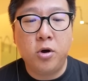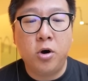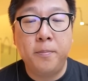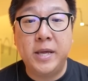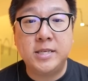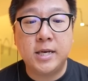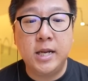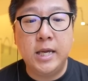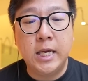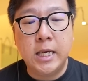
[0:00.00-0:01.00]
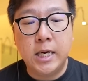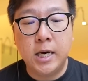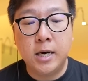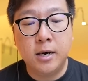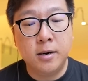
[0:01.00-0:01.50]
or basically
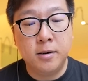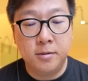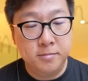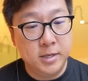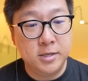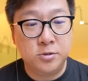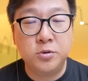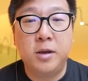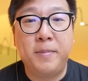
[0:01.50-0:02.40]
just do the